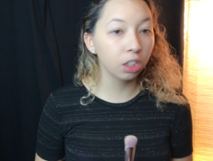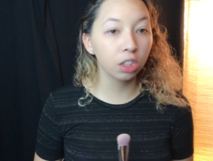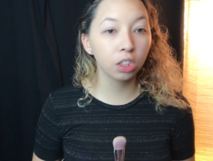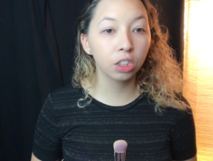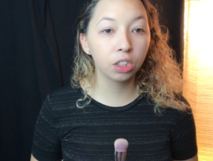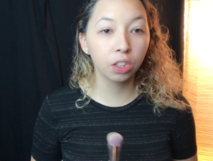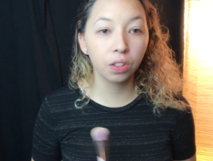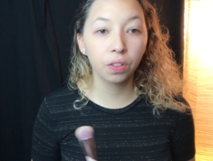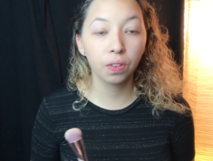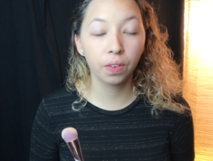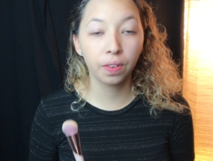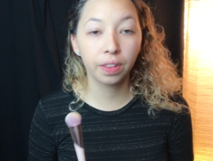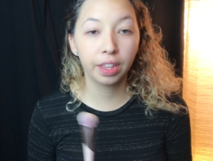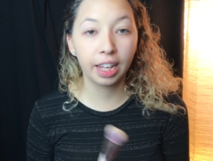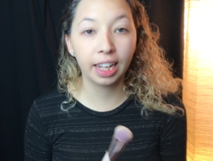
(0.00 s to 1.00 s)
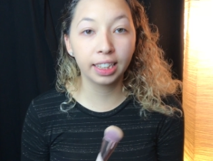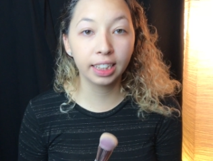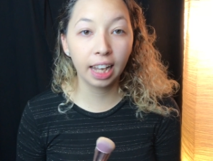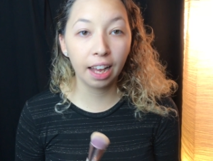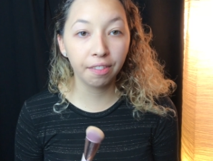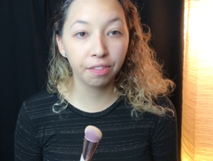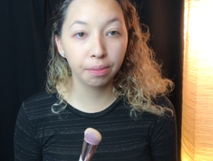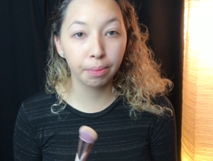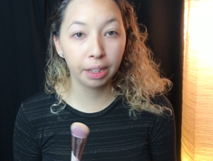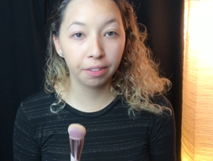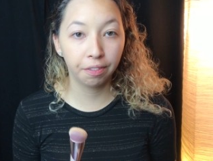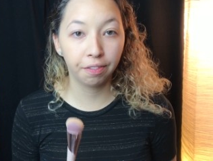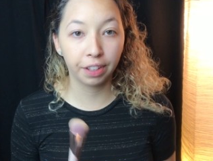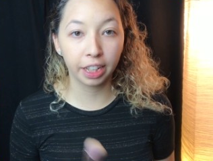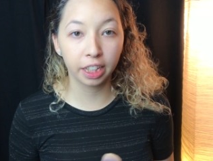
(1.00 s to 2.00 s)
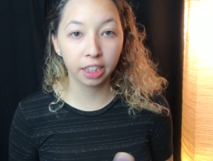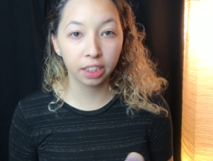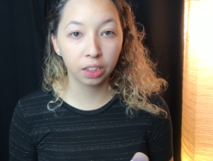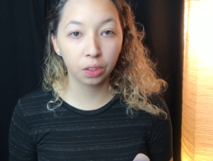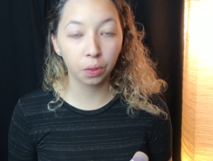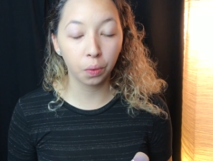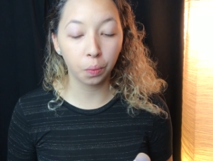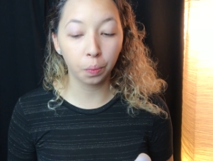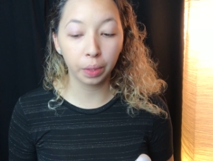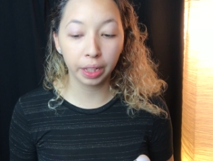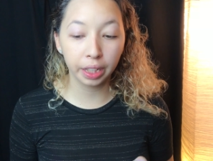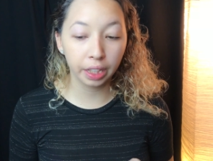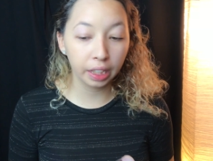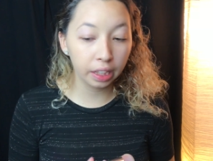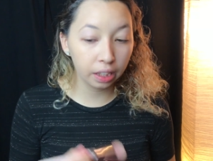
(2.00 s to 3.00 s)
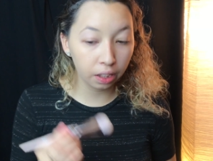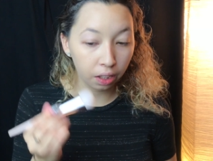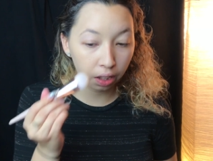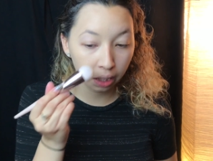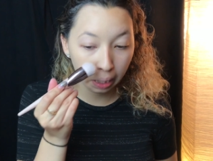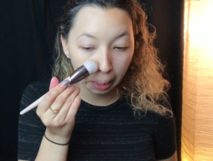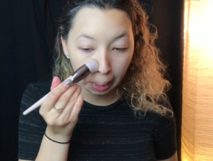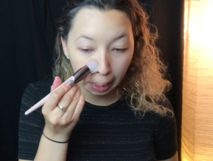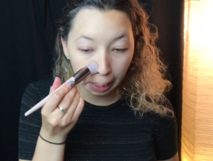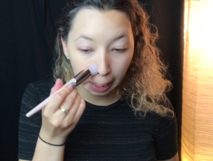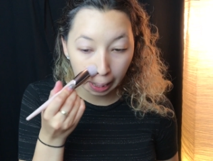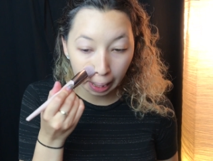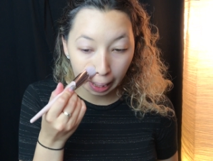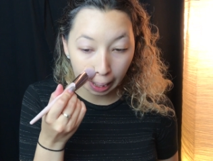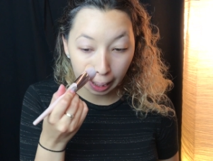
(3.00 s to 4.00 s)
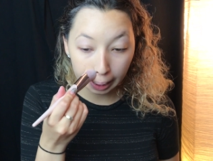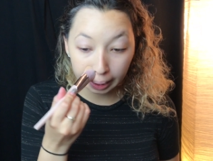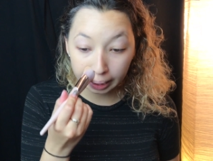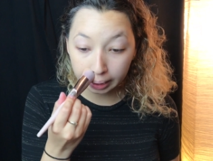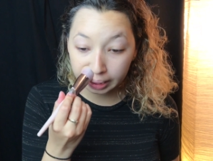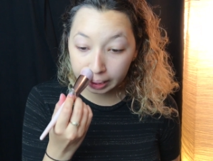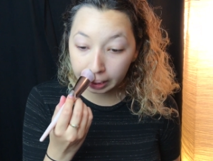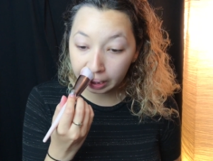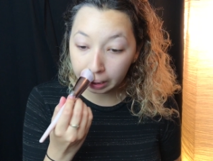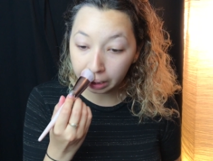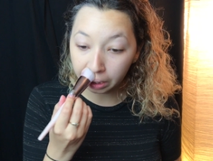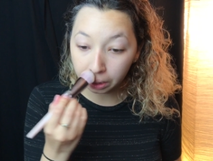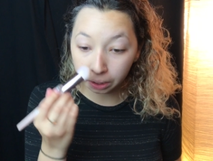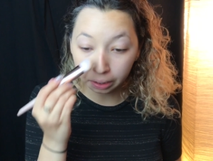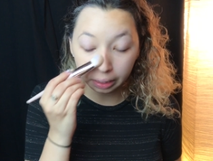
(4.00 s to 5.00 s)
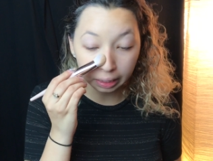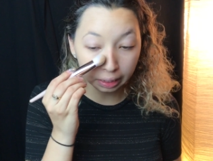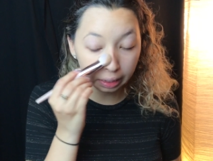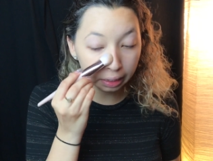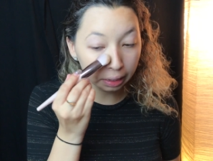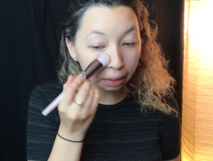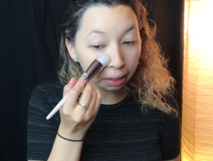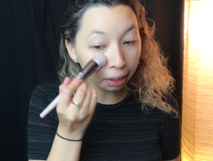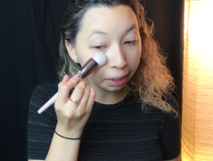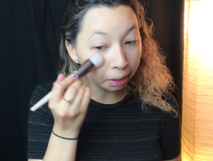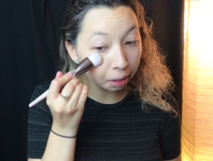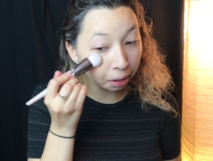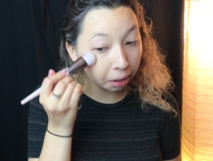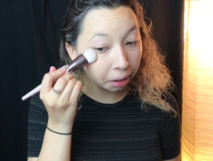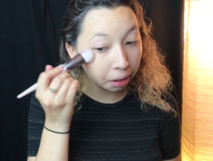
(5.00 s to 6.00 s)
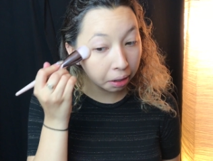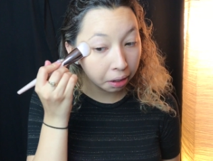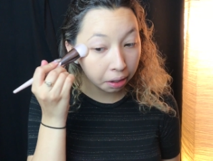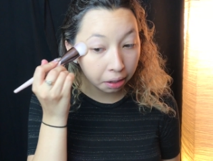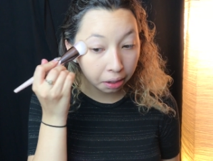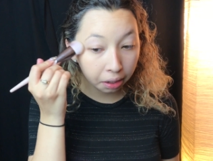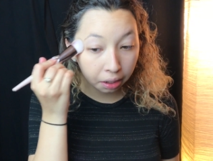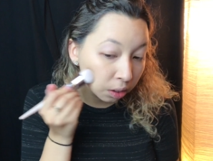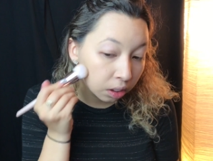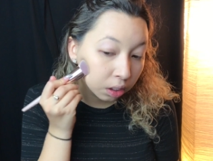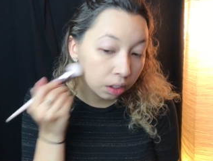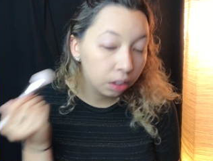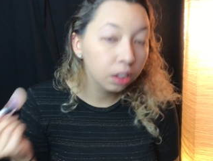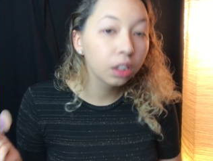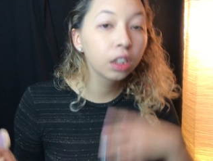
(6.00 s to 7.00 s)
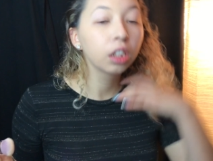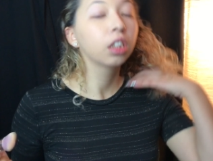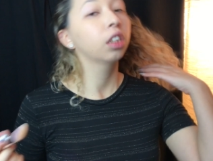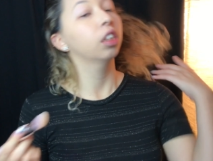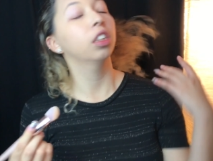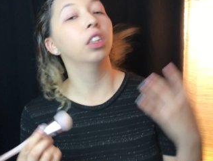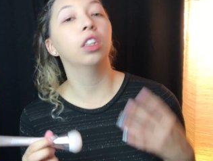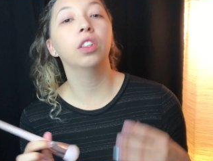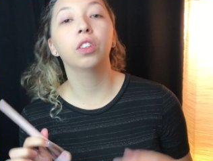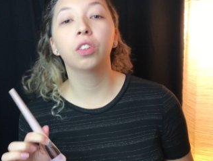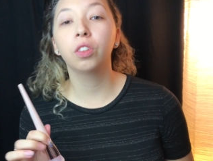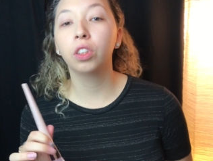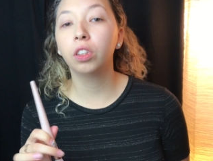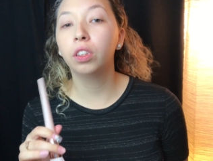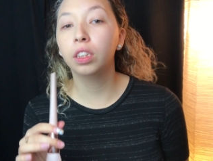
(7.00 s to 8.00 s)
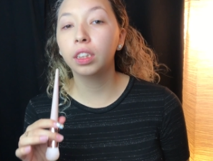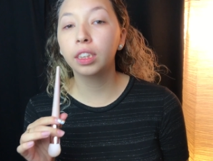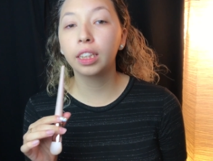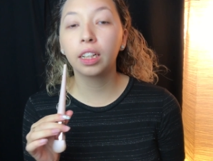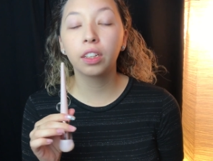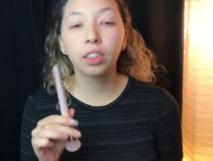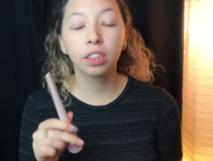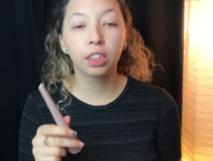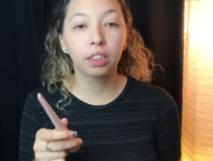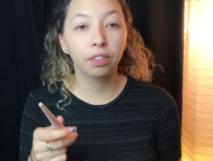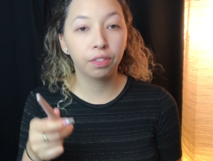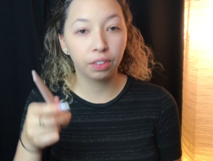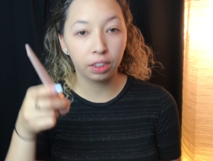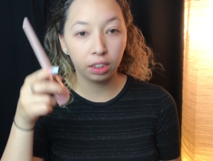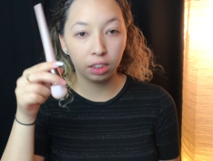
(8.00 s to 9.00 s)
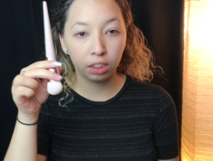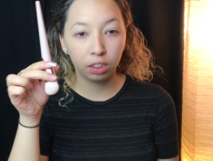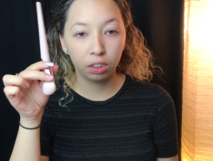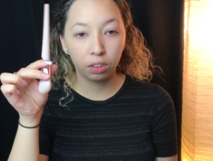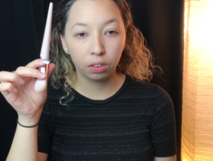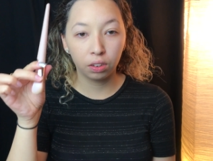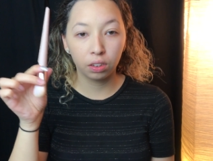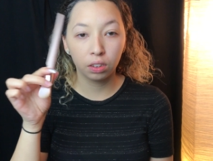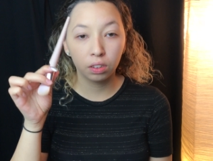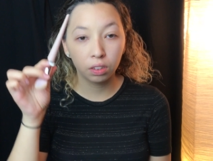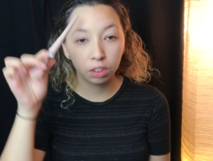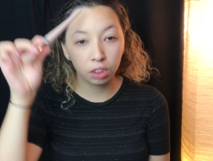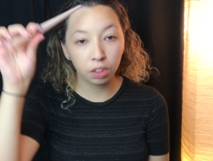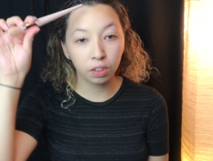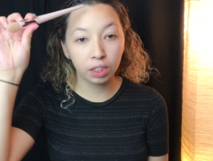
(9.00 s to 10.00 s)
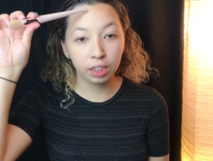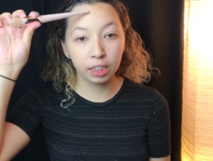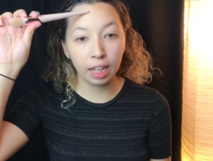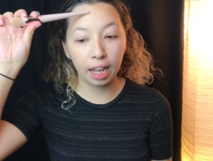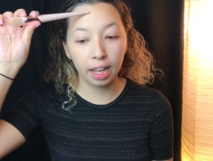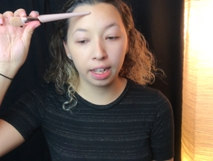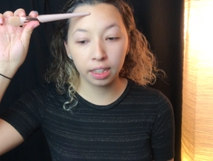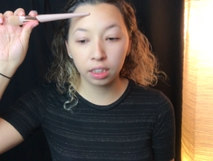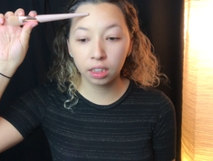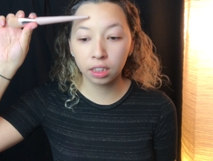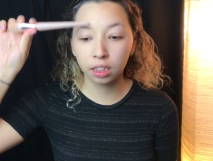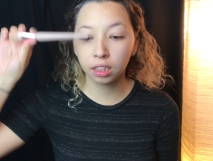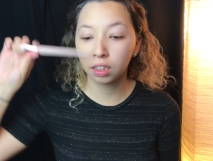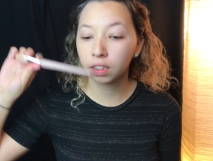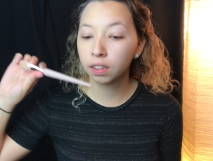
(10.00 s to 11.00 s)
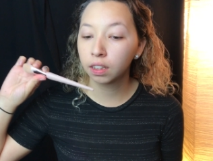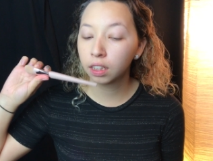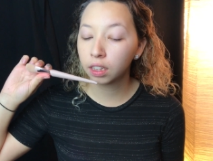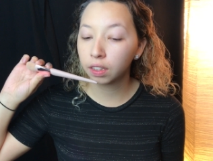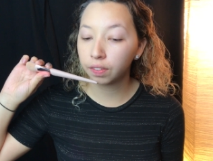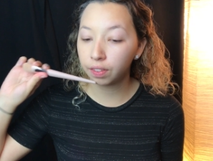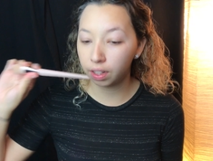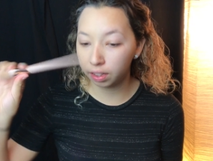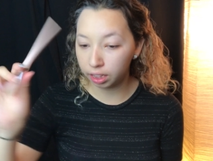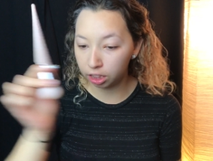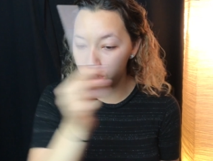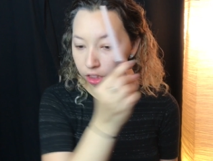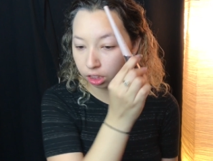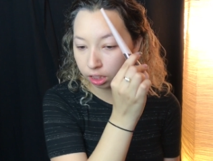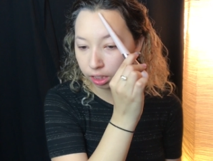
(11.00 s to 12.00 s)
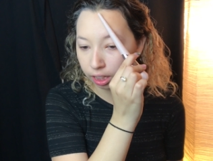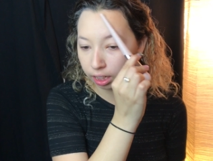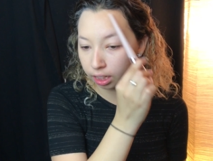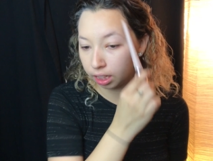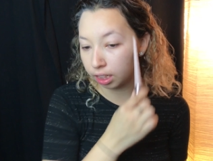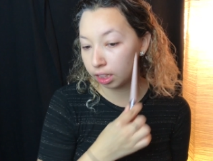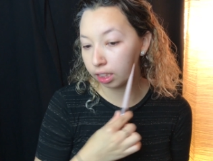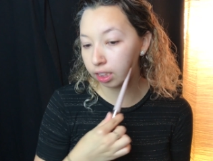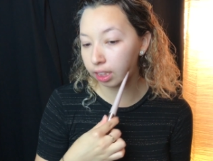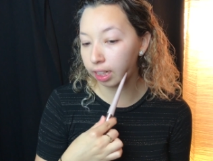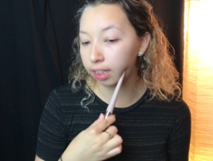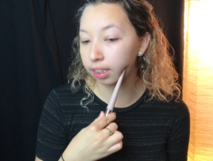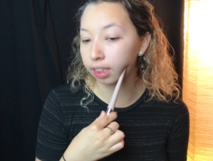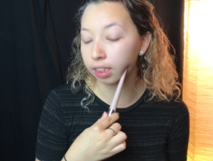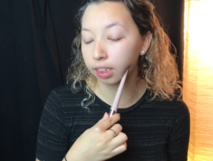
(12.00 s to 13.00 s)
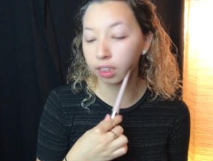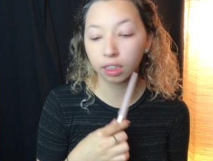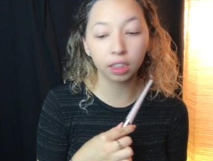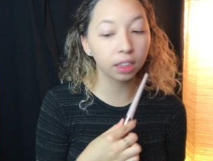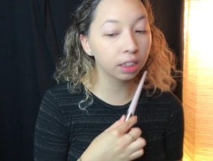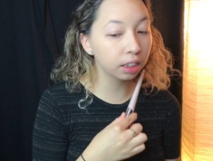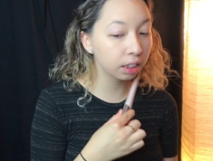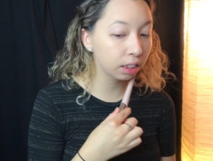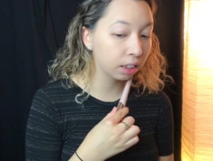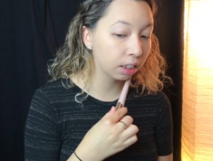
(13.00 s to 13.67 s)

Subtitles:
So that's half of my face with, I guess, like a good decent layer. So you could tell the difference. So this has foundation and then this side doesn't.